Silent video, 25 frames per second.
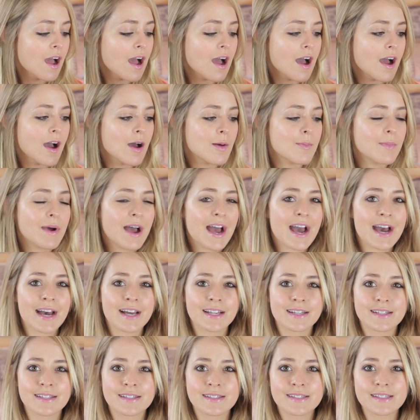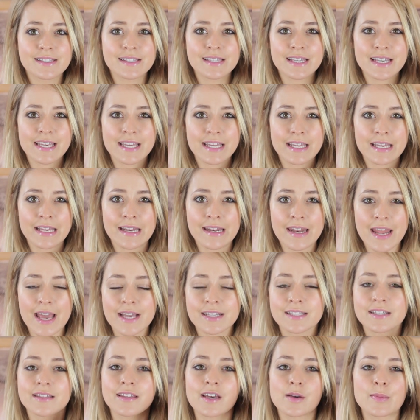and the
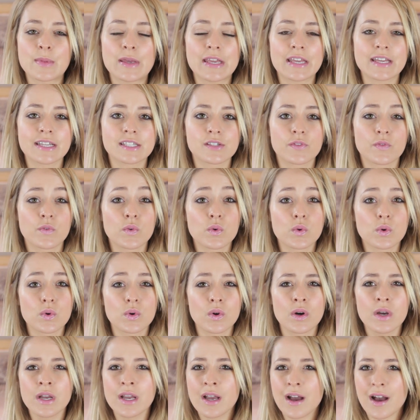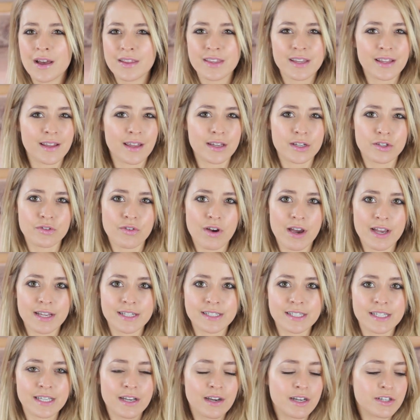Nectar Thermique is for, I think, like dry
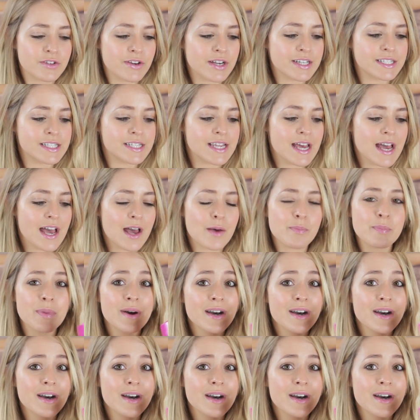and dehydrated hair.